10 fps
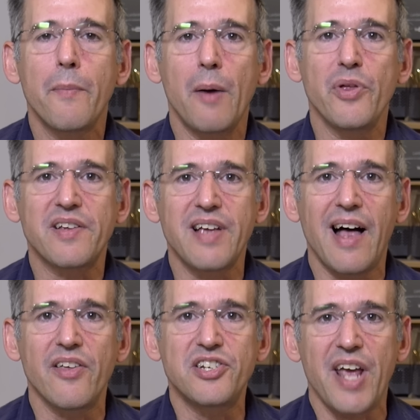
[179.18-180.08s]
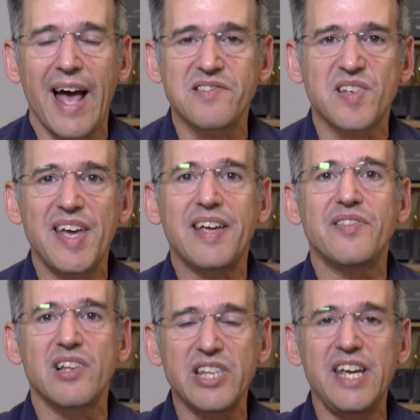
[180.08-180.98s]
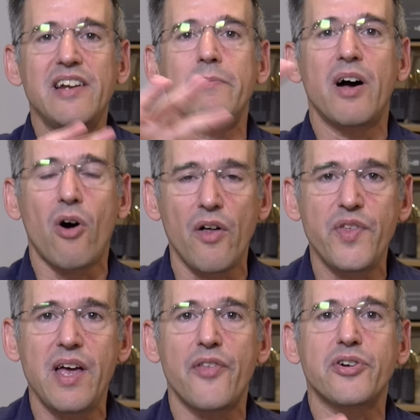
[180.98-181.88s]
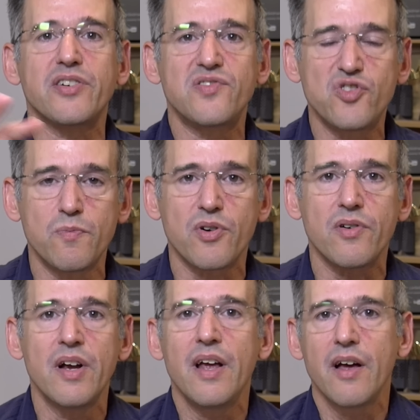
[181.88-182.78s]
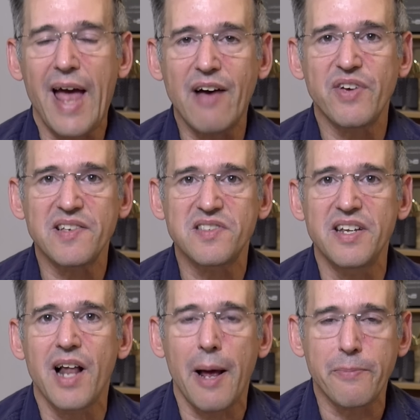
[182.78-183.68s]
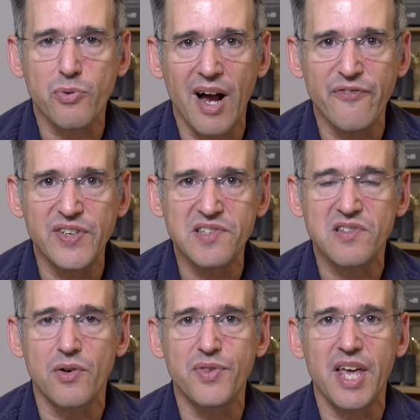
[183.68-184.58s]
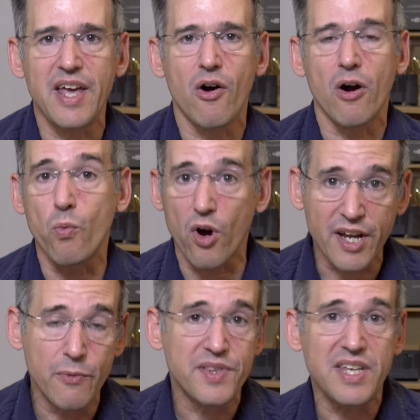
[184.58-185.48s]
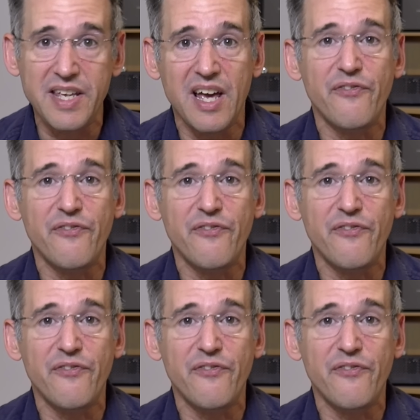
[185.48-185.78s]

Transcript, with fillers: Public Knowledge has taken the lead among all the other consumer advocacy nonprofits, so they are working with the